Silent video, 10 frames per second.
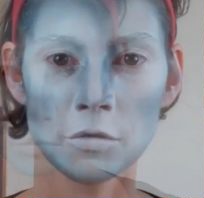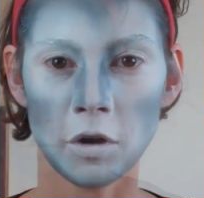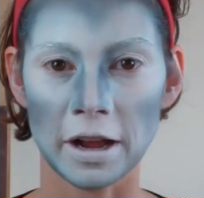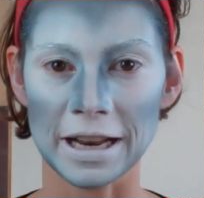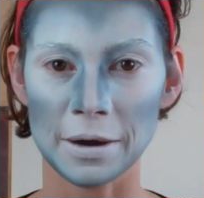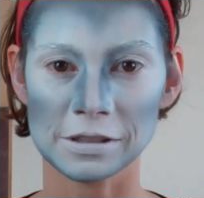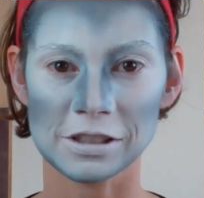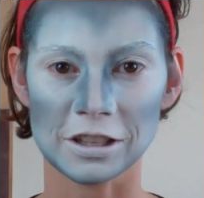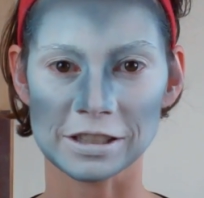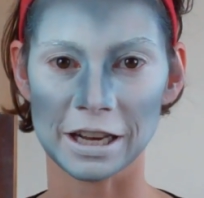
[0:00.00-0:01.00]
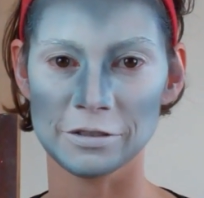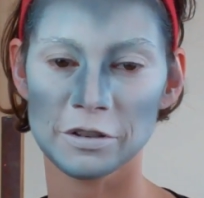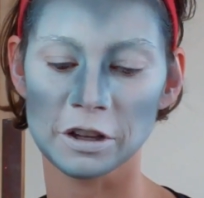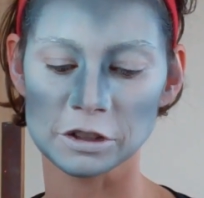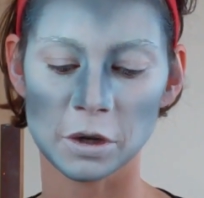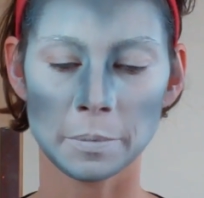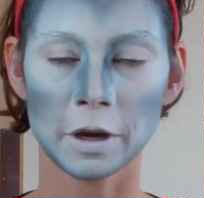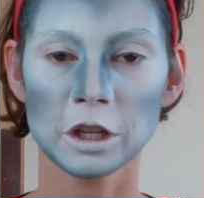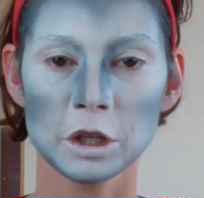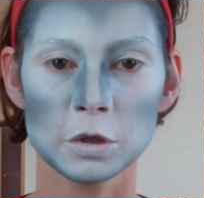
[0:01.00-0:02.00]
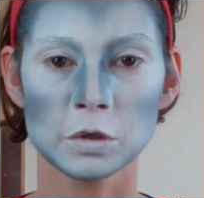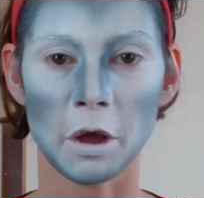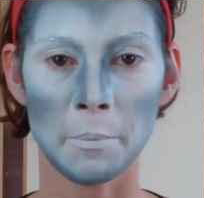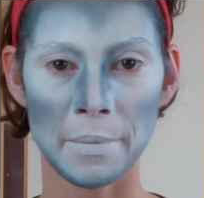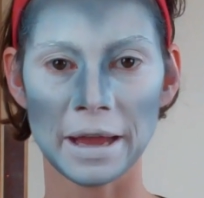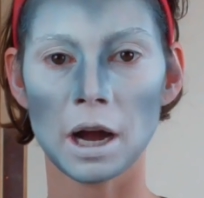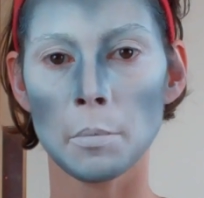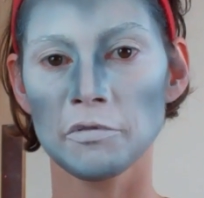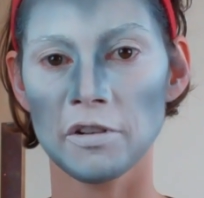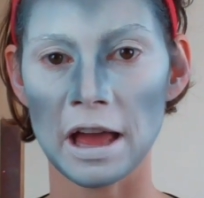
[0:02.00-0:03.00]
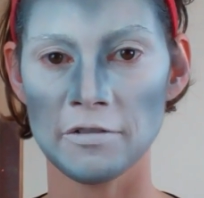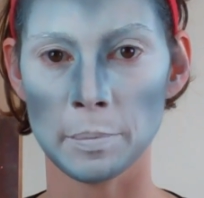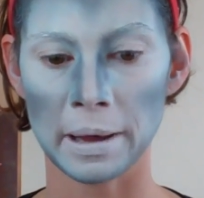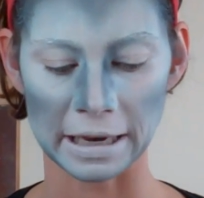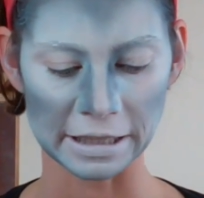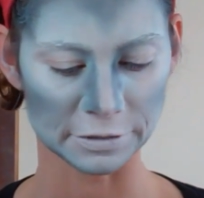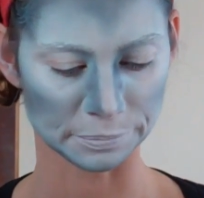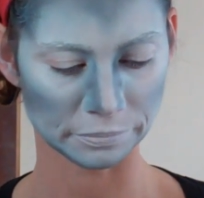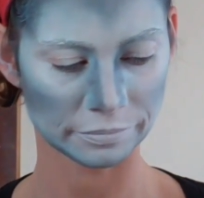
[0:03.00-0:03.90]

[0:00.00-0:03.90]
Right, now it starts getting fun, so I'm going to use a Makeup Forever palette.